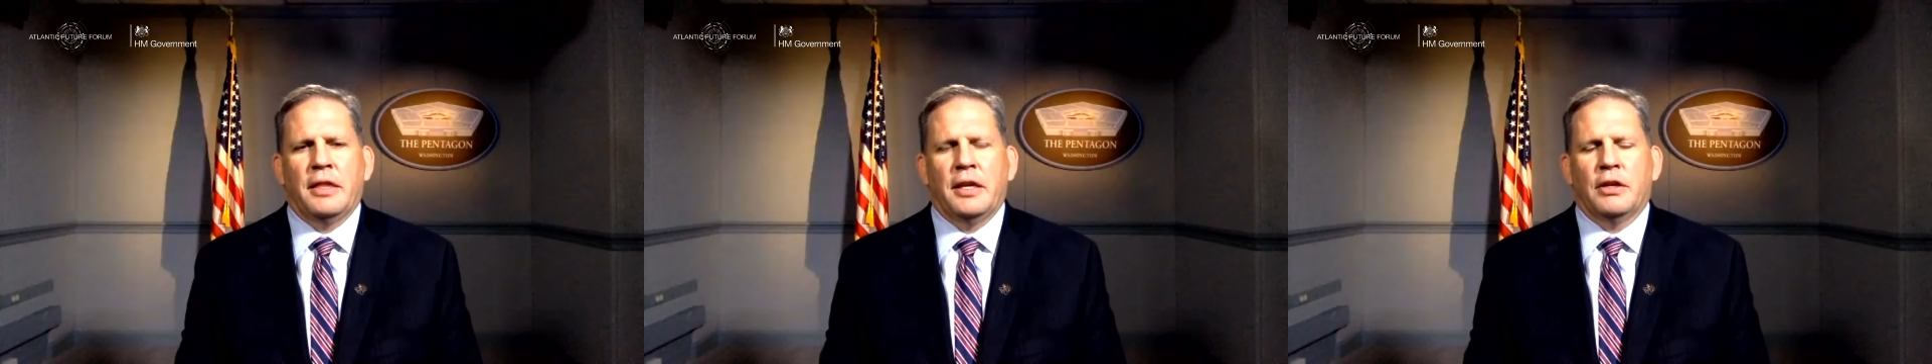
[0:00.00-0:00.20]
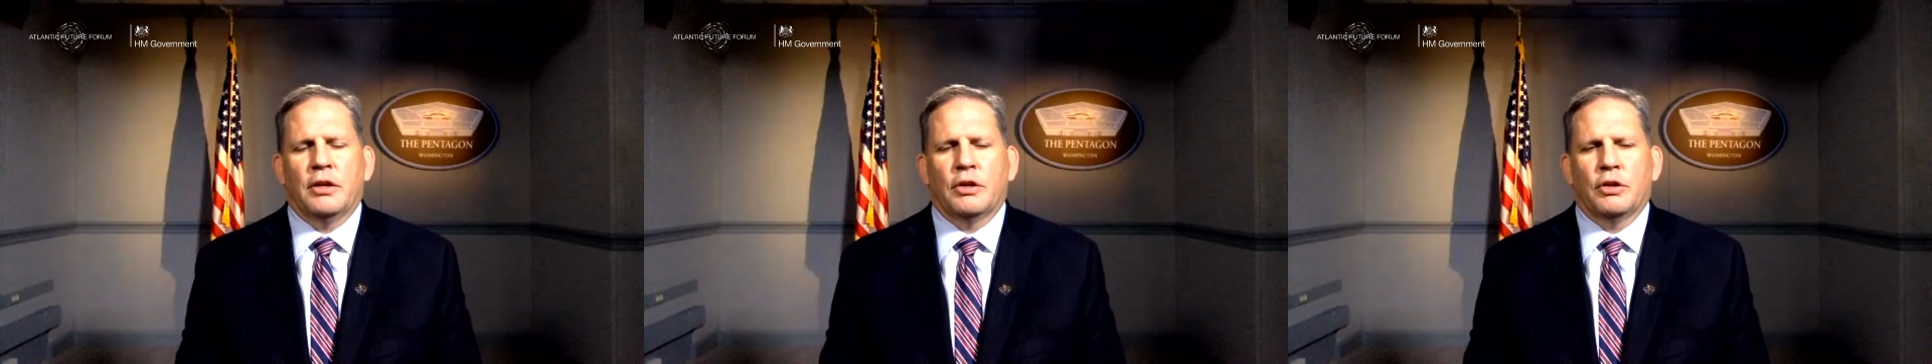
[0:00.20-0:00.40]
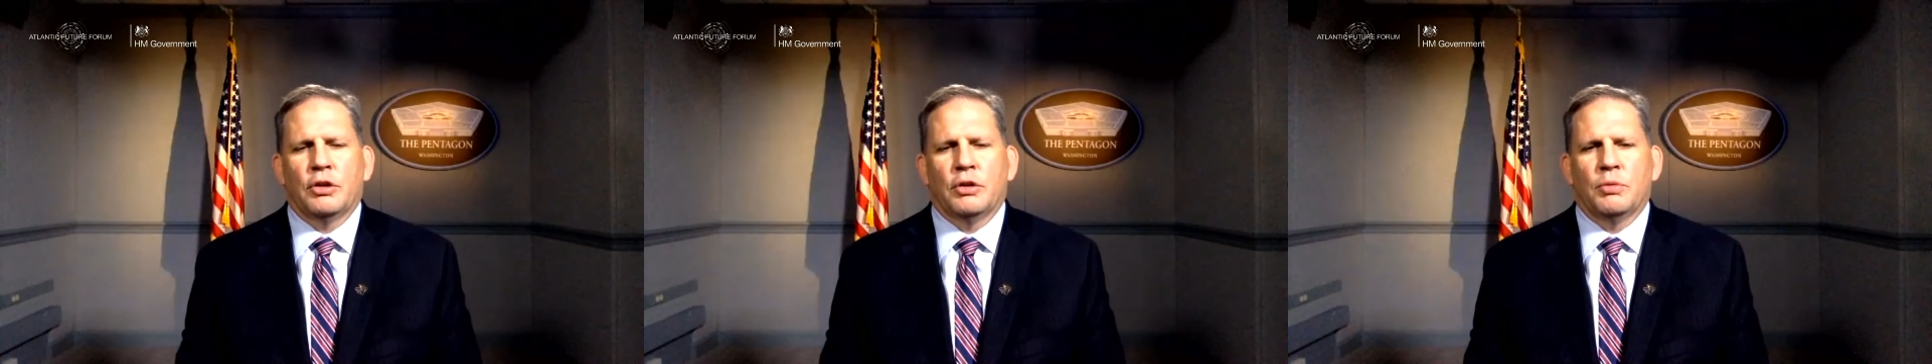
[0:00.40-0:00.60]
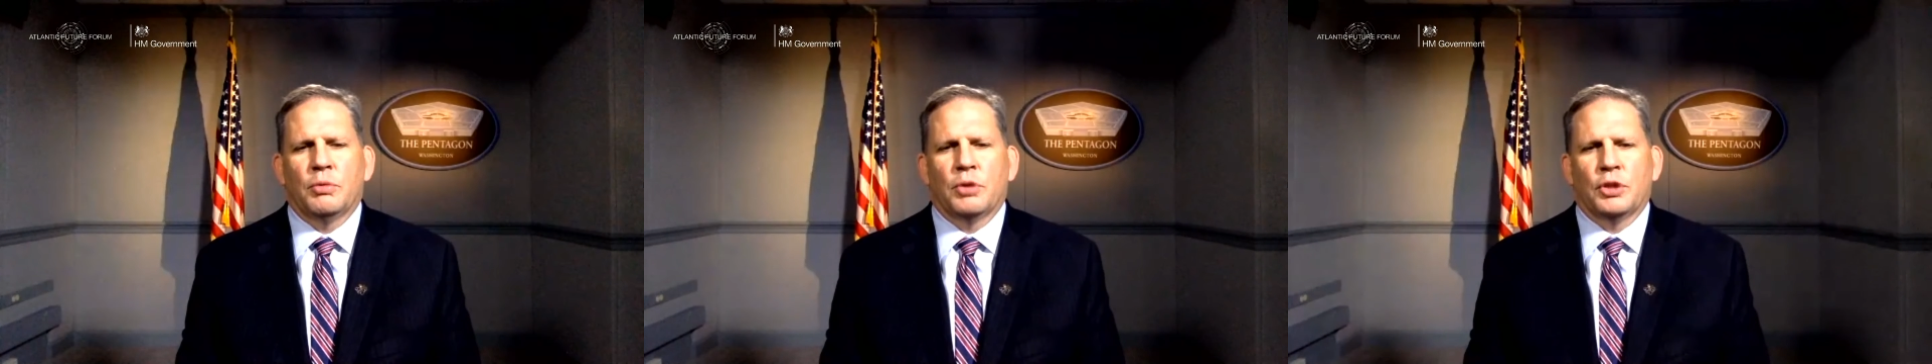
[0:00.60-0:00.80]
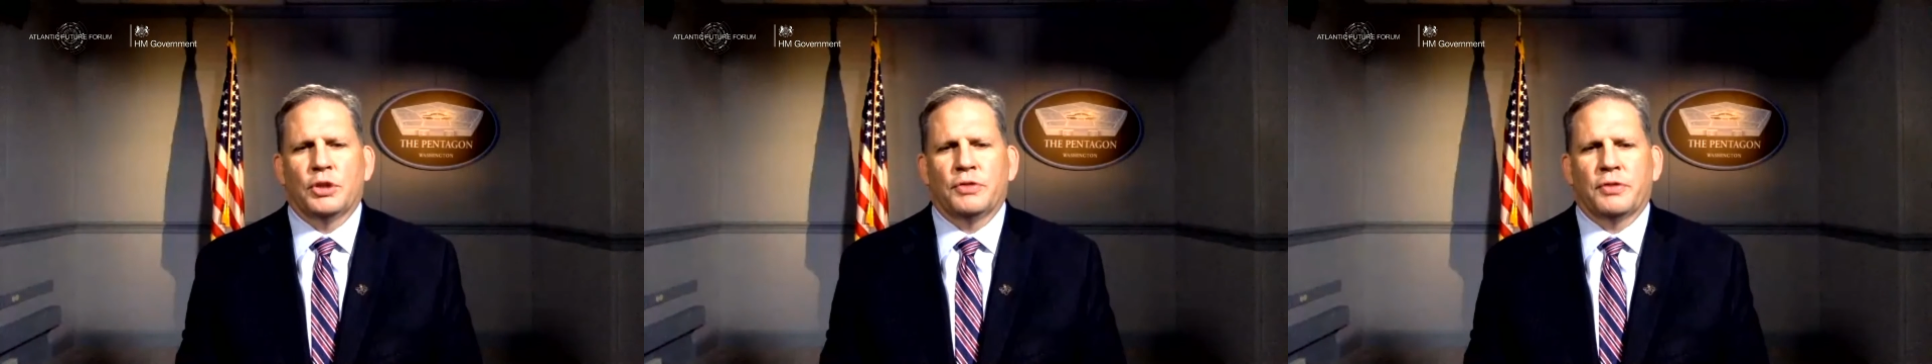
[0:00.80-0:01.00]
think are good
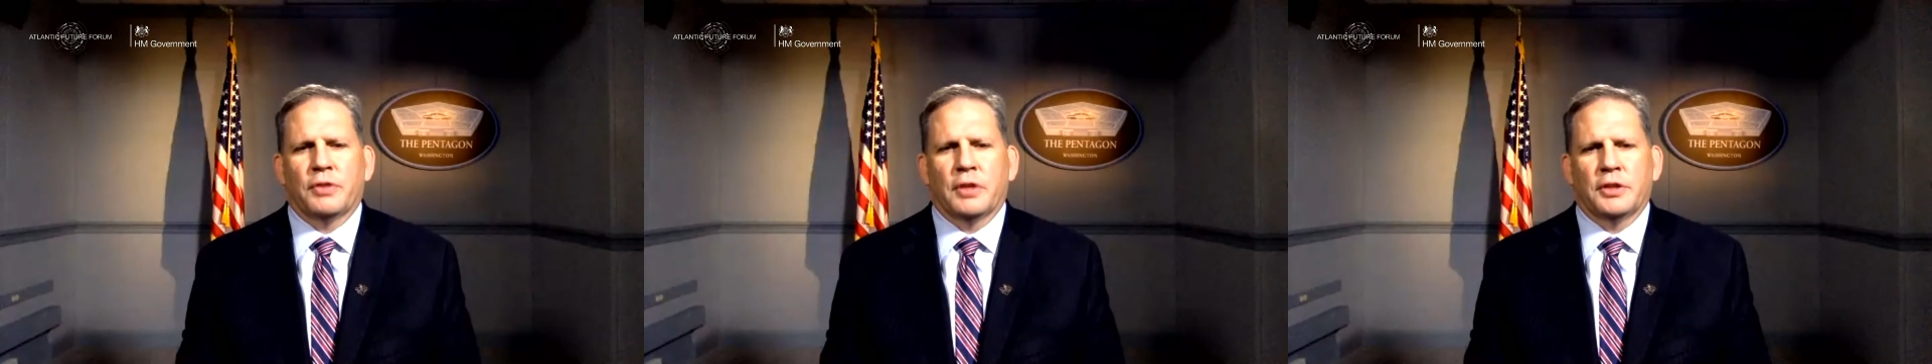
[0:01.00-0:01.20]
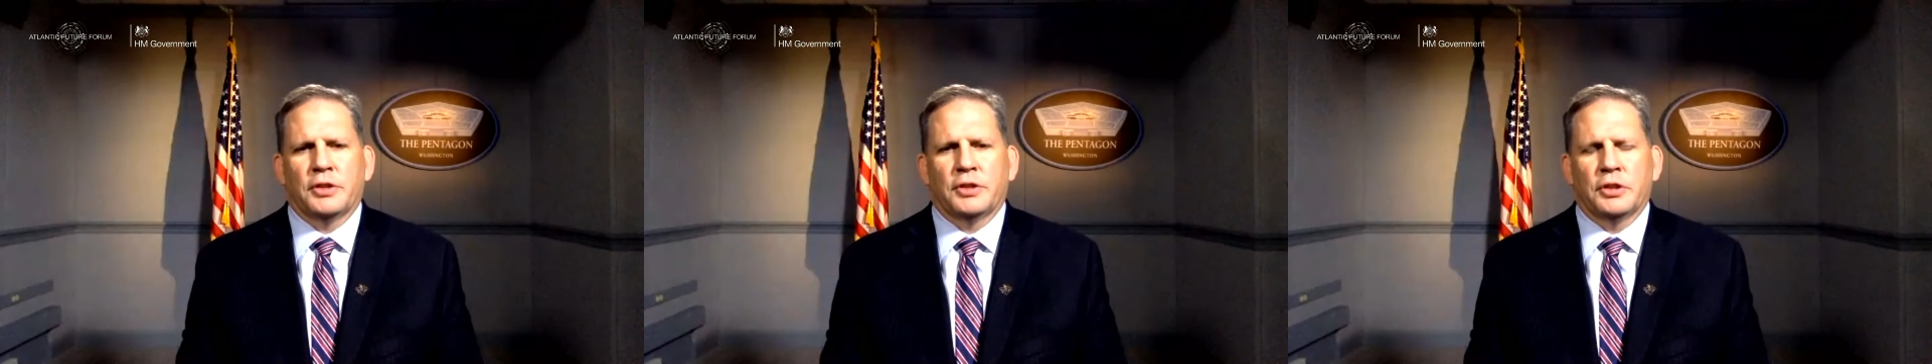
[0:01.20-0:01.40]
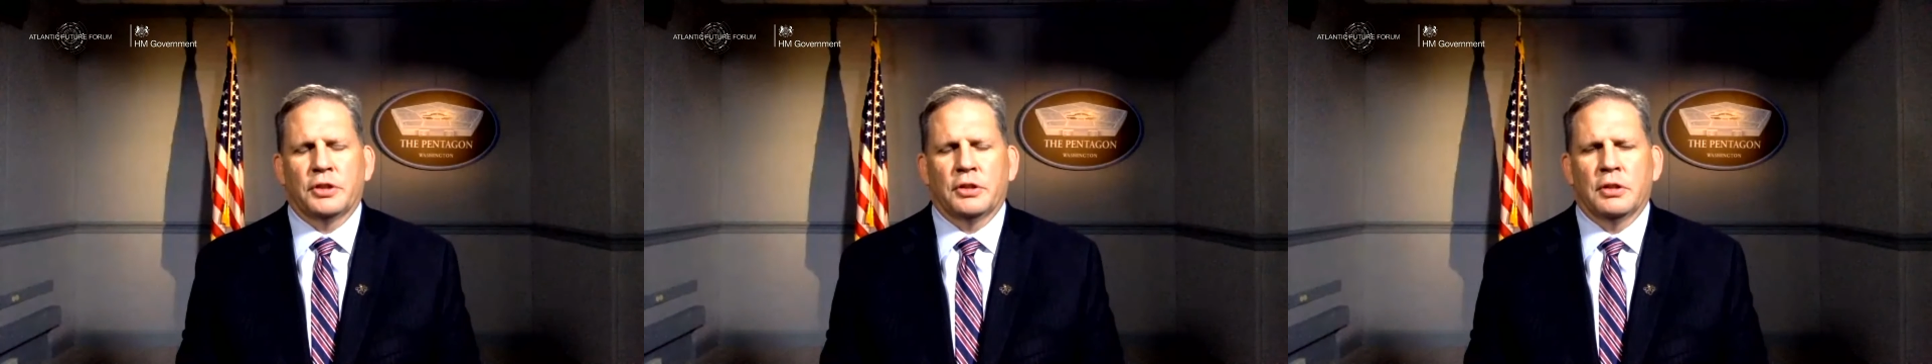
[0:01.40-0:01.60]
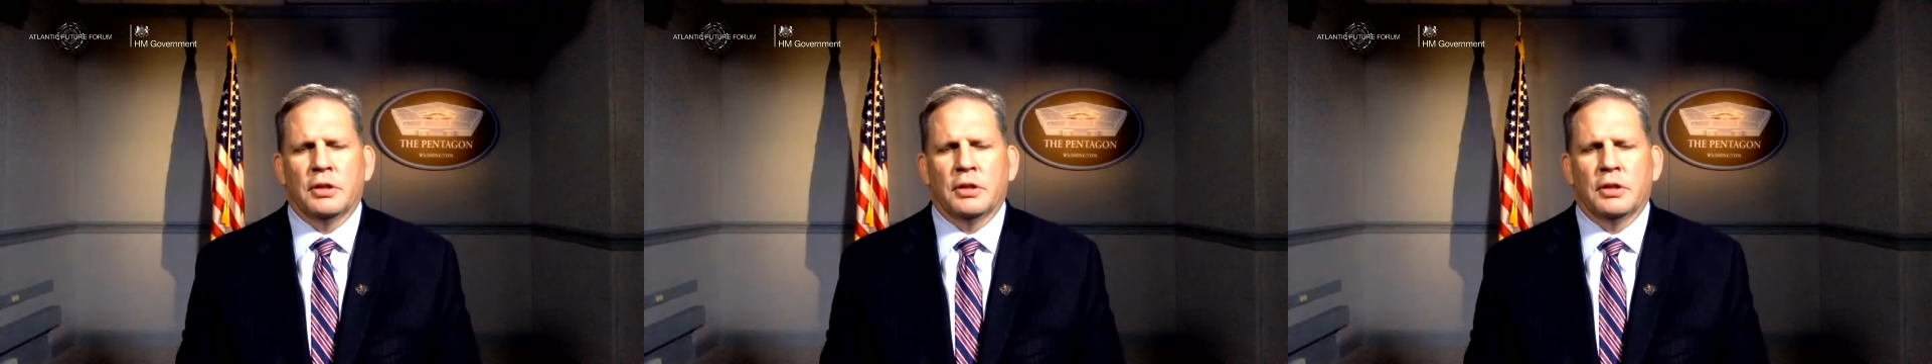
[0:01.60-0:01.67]
words for us